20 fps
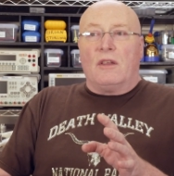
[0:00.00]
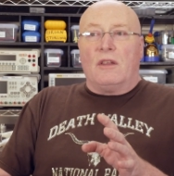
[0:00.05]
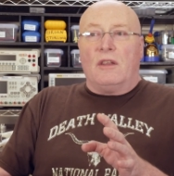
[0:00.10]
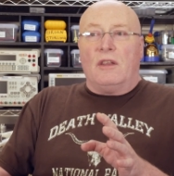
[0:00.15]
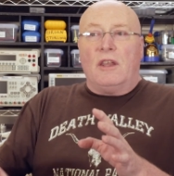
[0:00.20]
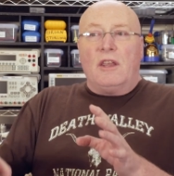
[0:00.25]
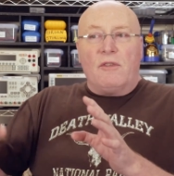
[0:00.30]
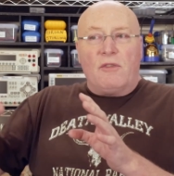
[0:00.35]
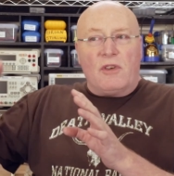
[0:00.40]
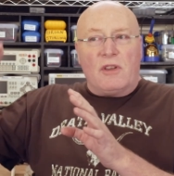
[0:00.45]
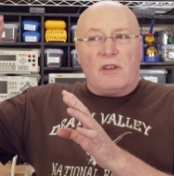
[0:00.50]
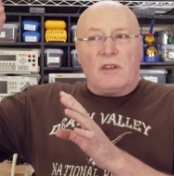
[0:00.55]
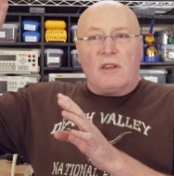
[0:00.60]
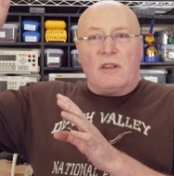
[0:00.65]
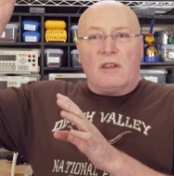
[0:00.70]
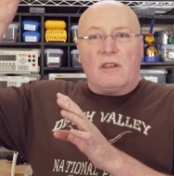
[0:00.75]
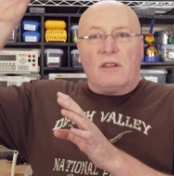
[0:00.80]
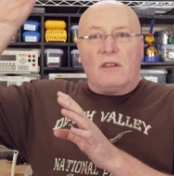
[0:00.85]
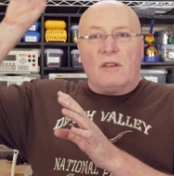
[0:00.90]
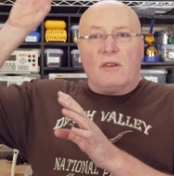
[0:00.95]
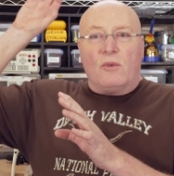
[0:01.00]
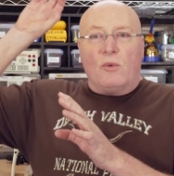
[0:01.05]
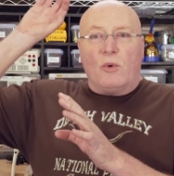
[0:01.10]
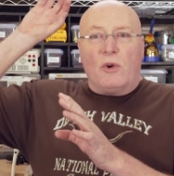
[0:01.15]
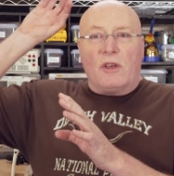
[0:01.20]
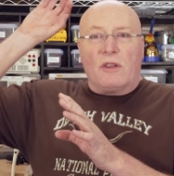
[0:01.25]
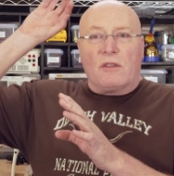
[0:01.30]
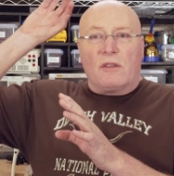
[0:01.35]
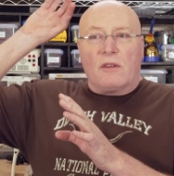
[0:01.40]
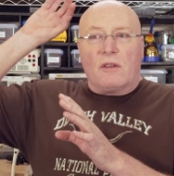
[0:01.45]
even
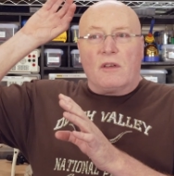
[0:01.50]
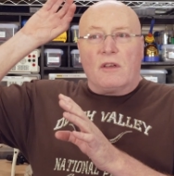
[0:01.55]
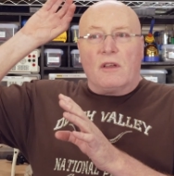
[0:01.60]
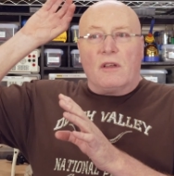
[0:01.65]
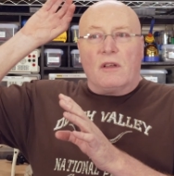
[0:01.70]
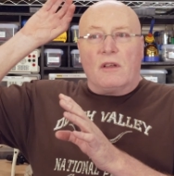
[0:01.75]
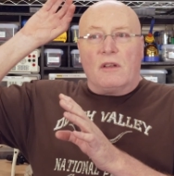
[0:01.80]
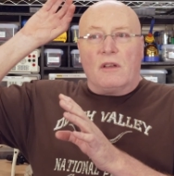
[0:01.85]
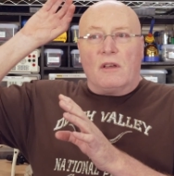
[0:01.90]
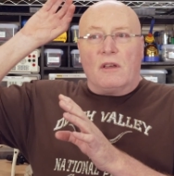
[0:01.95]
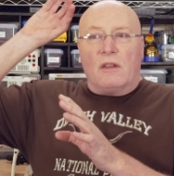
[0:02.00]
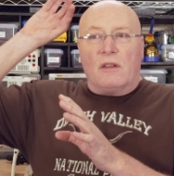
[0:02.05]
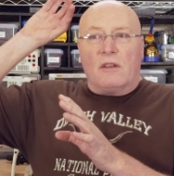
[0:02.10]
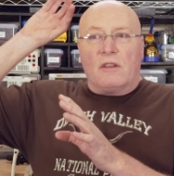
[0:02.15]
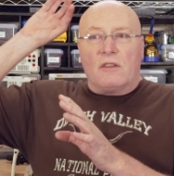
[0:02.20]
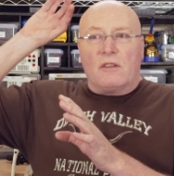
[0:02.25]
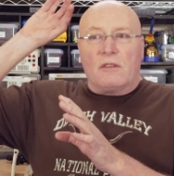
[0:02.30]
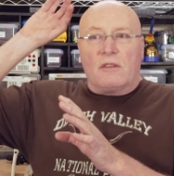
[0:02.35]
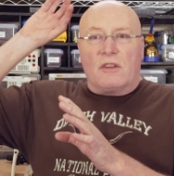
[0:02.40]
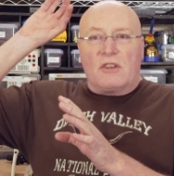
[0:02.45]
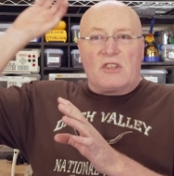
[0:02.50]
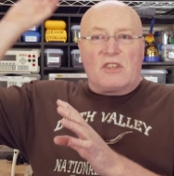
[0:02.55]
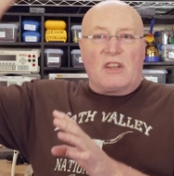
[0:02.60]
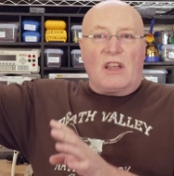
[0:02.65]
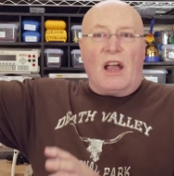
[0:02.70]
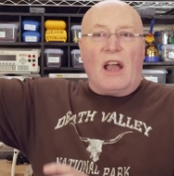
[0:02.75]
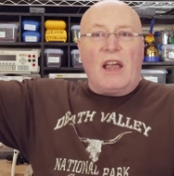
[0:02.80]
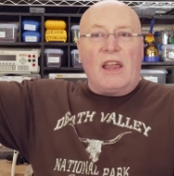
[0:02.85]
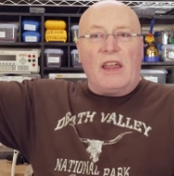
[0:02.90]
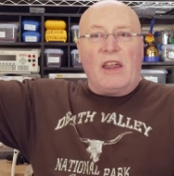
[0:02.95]
with the
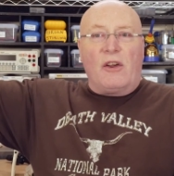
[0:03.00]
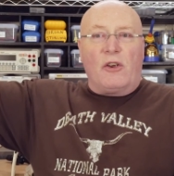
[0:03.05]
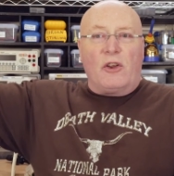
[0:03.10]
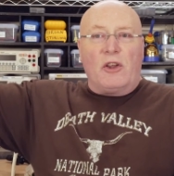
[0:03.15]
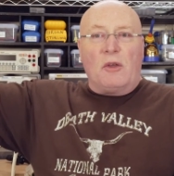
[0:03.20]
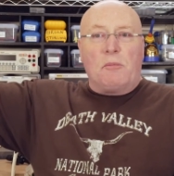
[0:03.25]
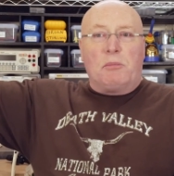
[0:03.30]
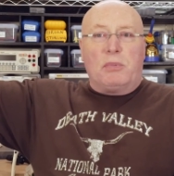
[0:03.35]
sky area